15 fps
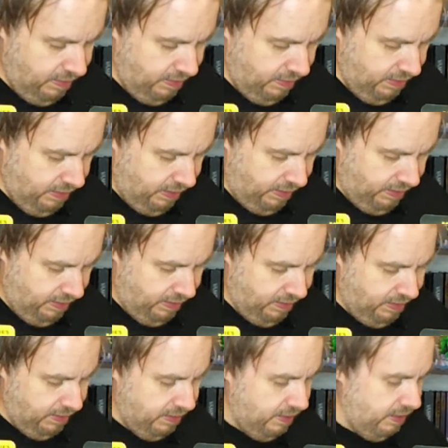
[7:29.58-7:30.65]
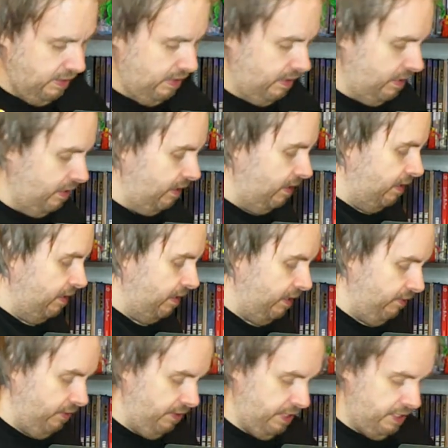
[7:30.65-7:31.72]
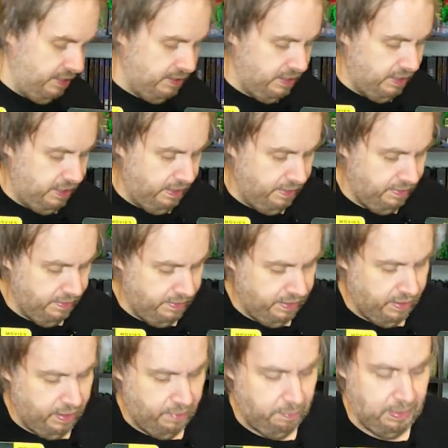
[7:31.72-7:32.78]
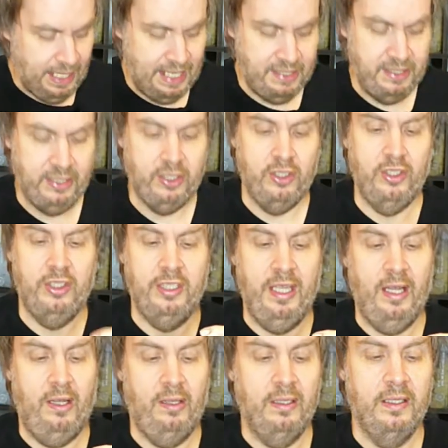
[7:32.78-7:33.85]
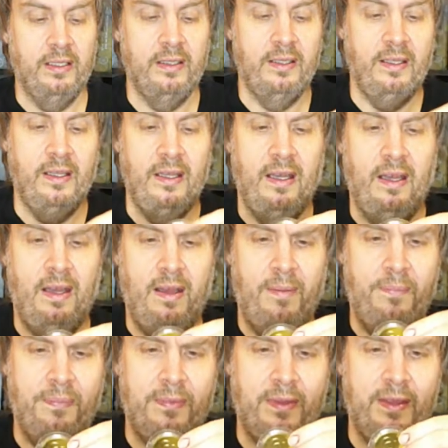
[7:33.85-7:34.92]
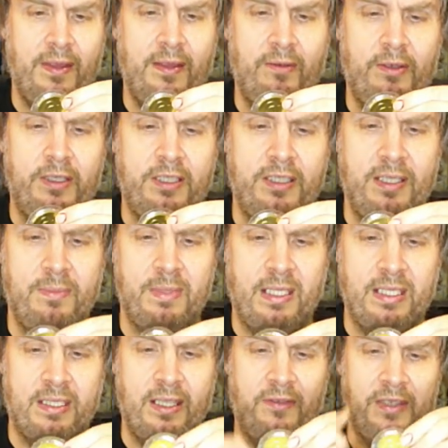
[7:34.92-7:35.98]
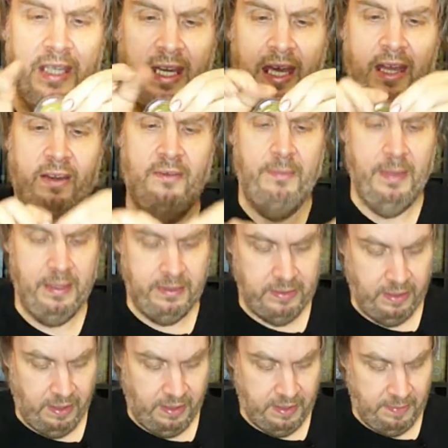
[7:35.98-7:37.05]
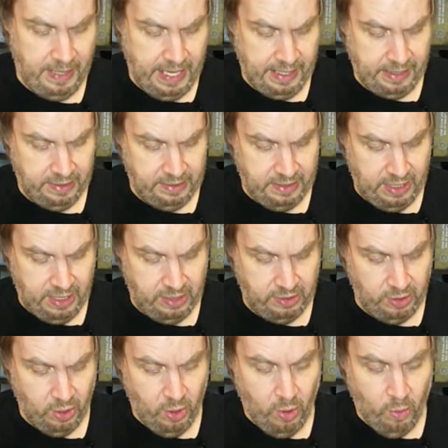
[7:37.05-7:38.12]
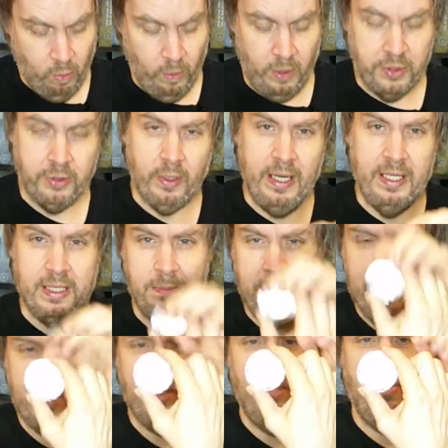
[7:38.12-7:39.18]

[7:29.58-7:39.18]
And even then, it's in a plastic shell, which seems like it's tough to get out of. But on the back, it says, World's Greatest Mego,